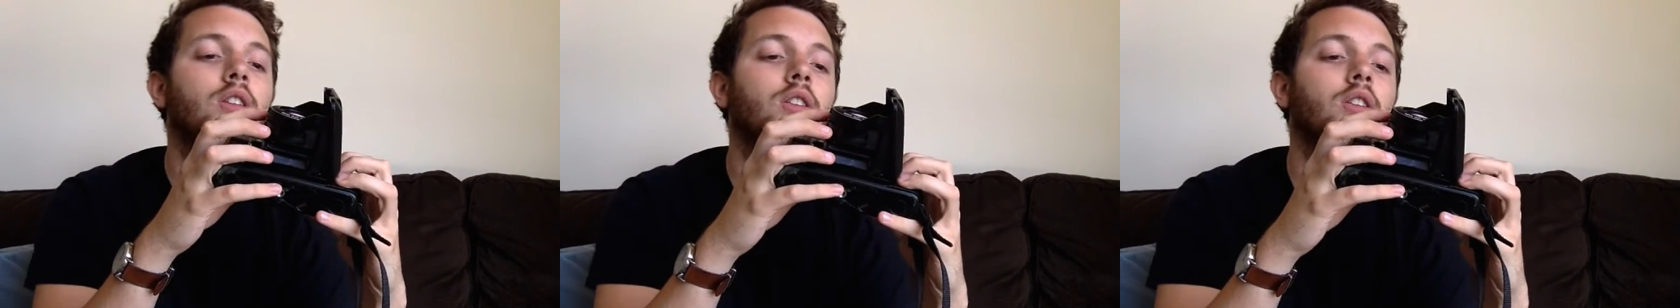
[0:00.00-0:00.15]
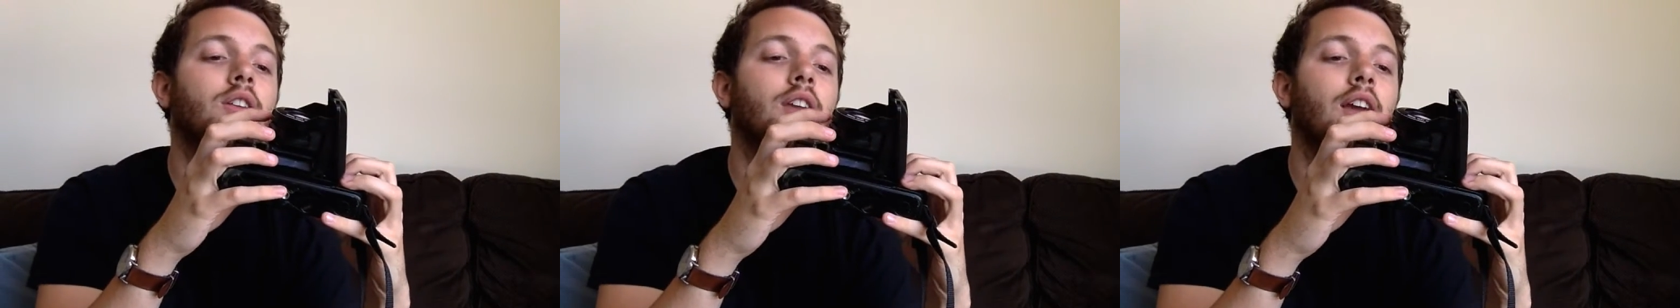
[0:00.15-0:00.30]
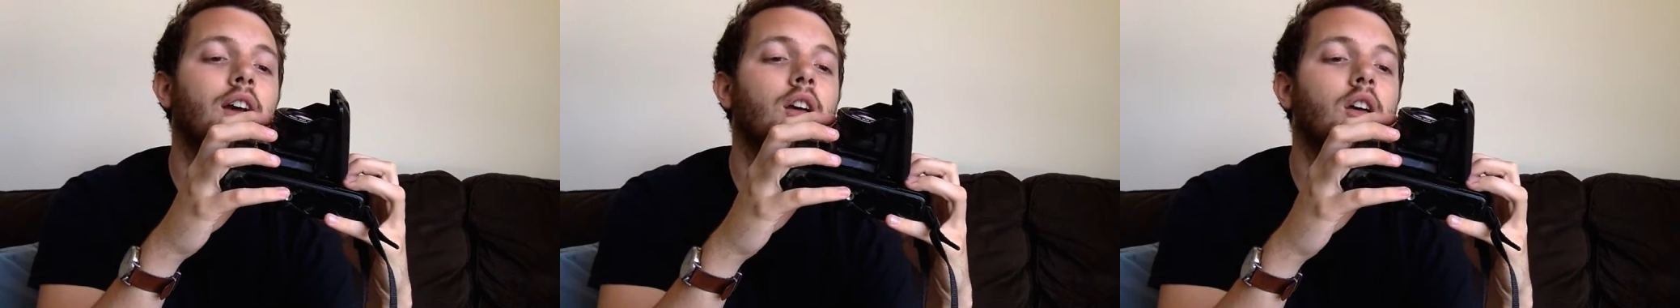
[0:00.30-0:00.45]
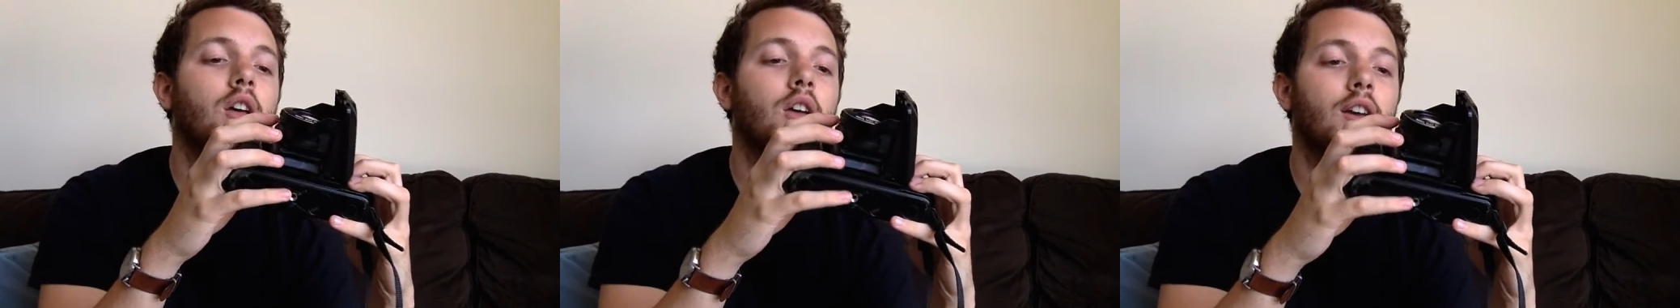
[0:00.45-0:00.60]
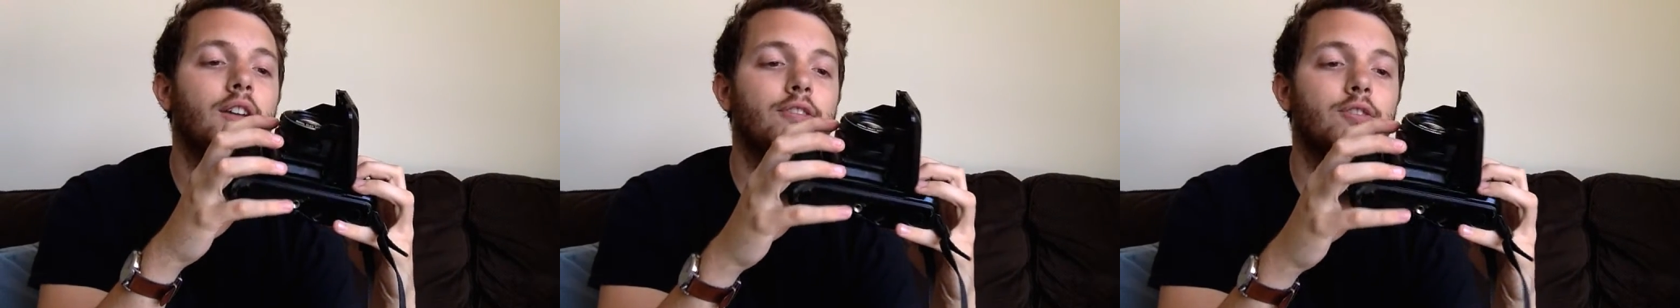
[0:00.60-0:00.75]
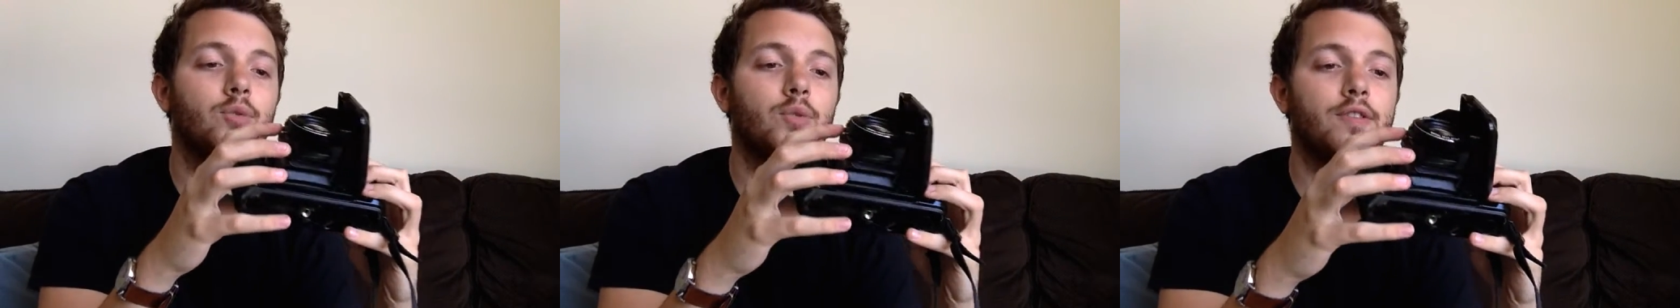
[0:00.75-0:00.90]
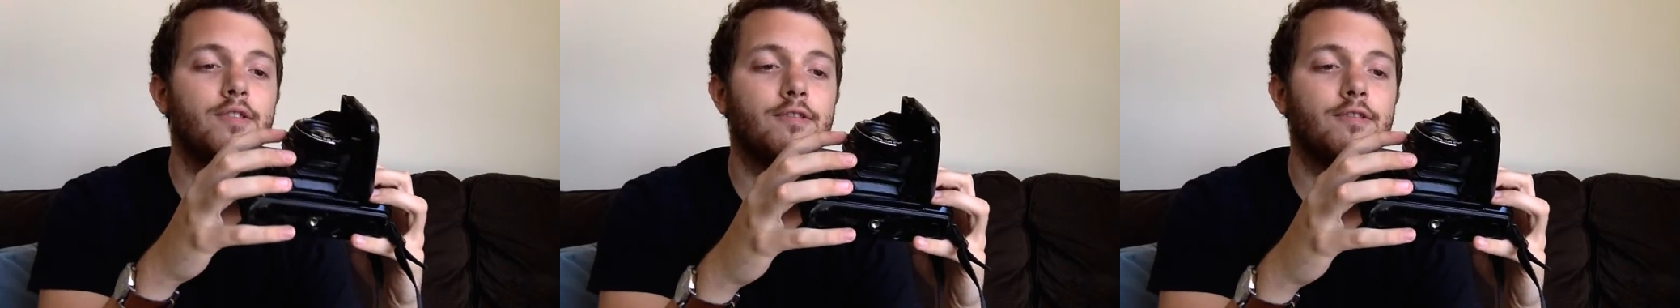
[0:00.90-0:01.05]
Yeah,
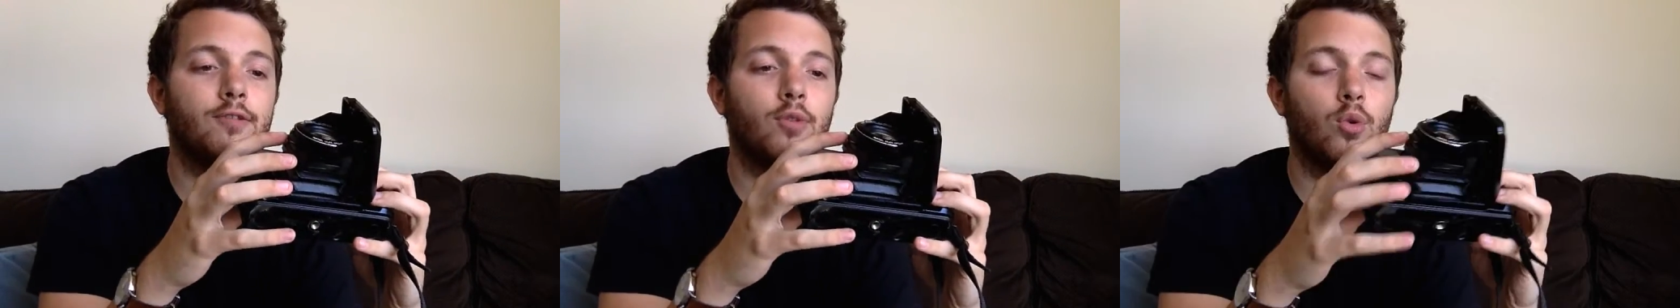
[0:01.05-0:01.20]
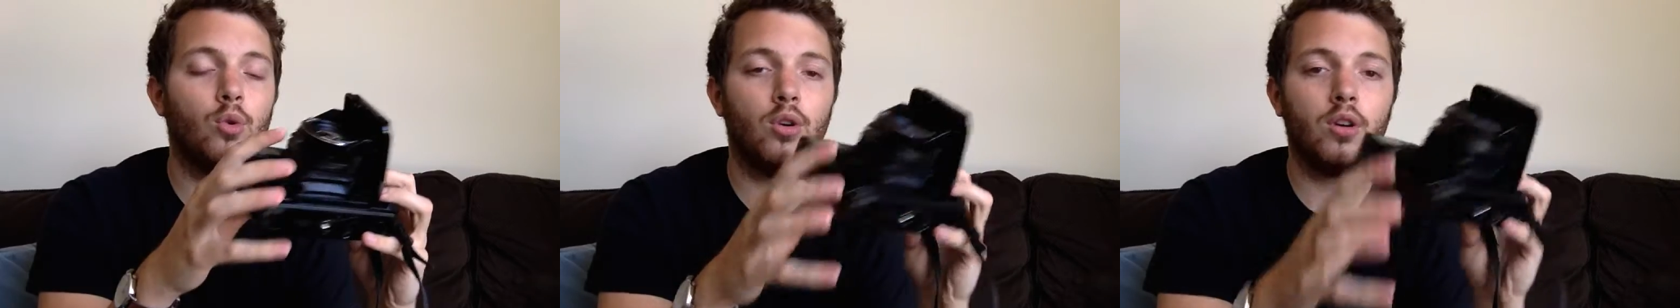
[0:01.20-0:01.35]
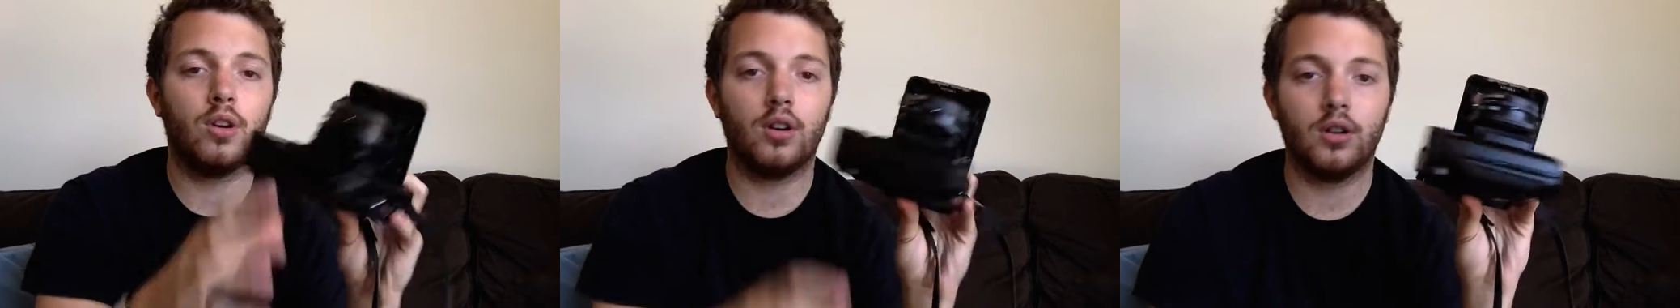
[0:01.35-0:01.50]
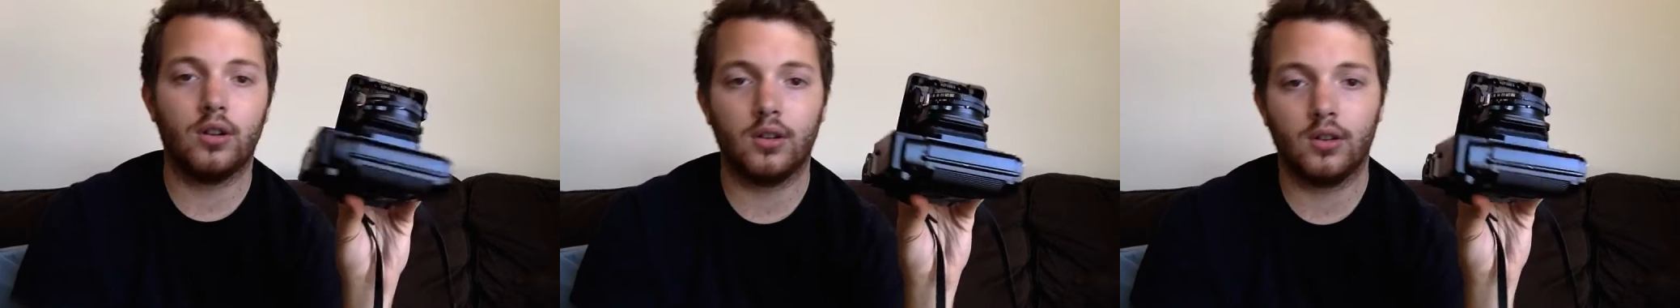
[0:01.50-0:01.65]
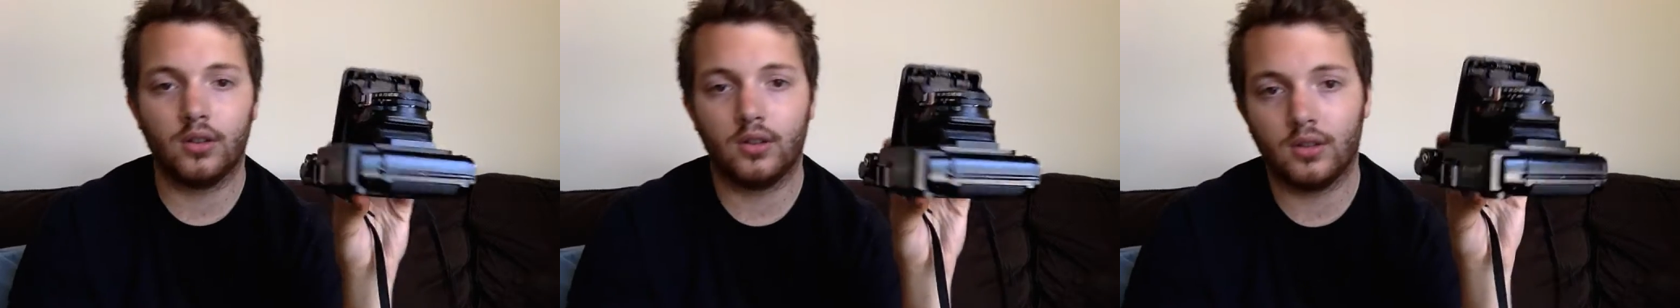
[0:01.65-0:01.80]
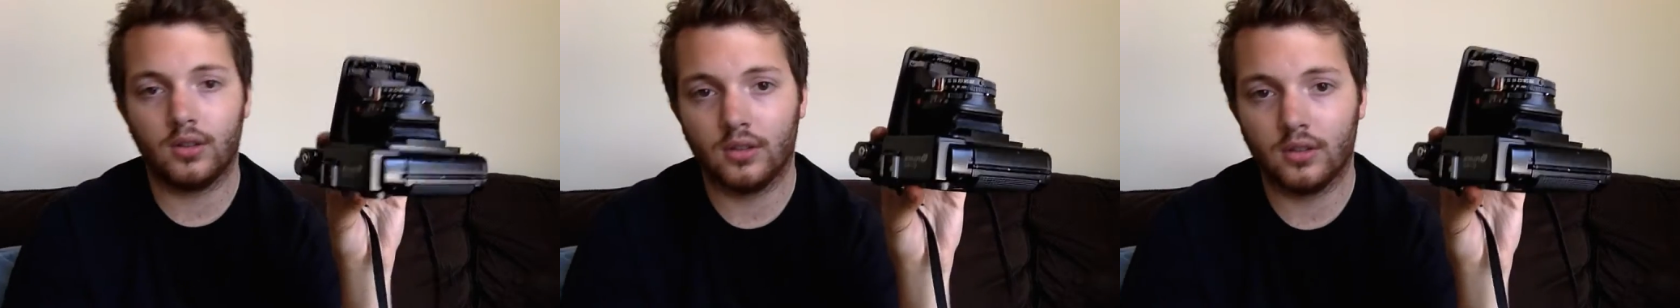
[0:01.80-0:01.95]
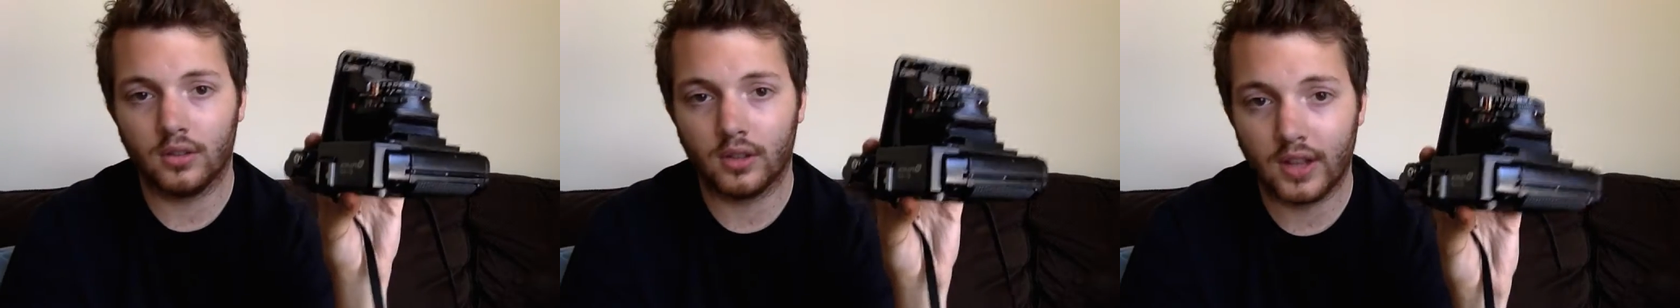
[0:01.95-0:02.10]
f3.4
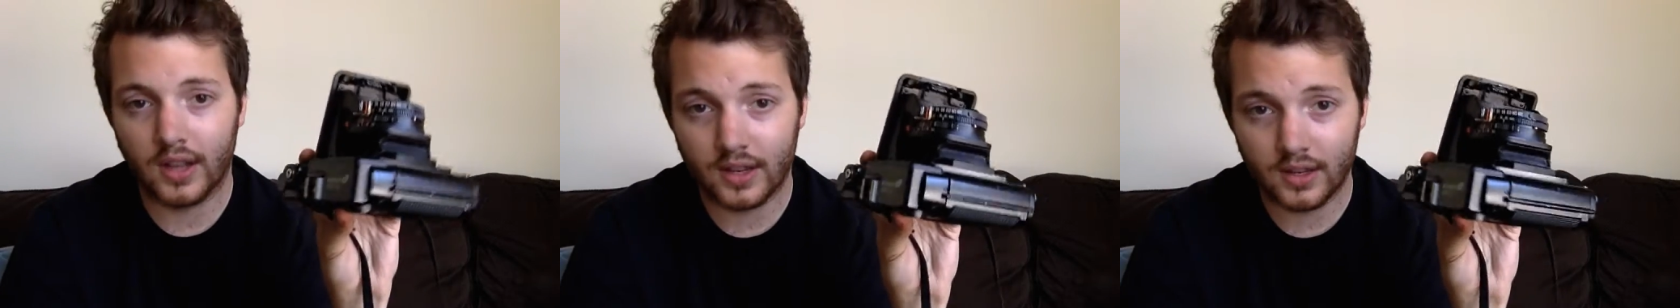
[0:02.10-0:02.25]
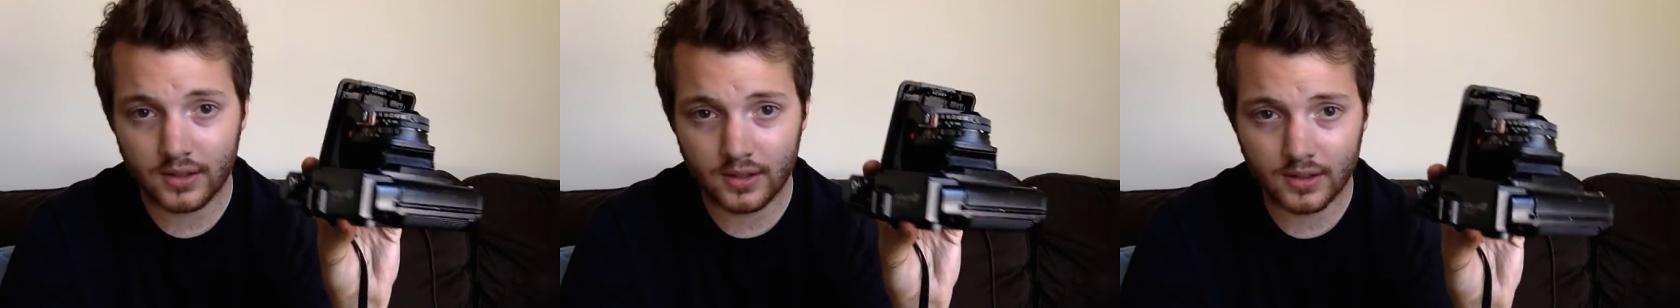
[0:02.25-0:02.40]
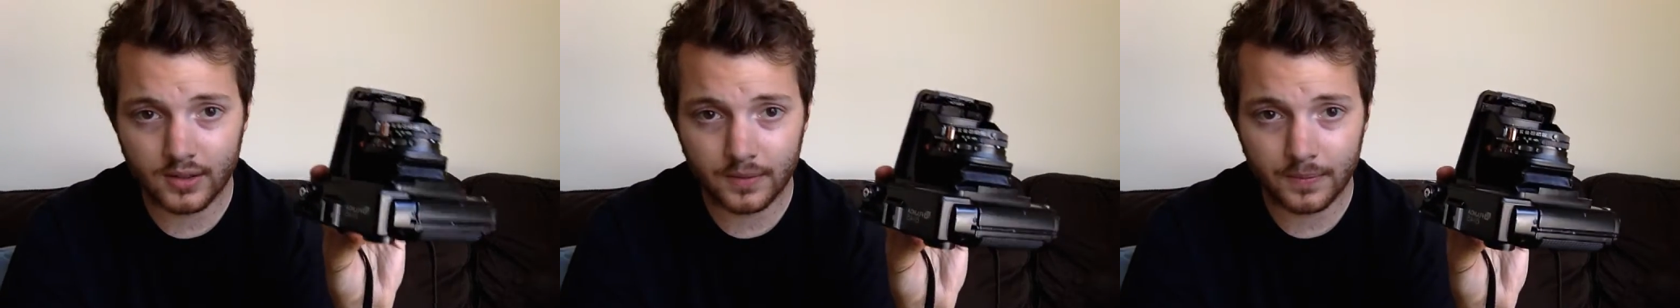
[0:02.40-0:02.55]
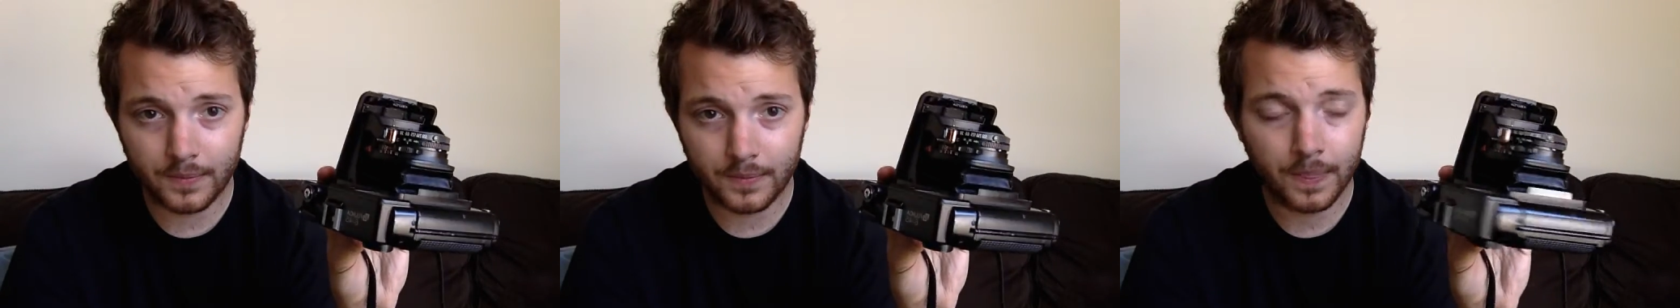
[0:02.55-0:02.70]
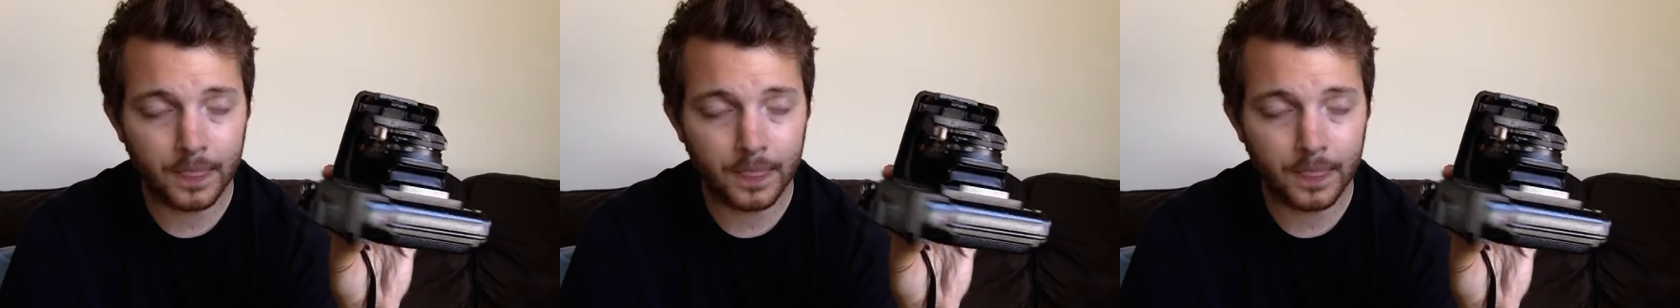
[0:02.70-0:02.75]
lens,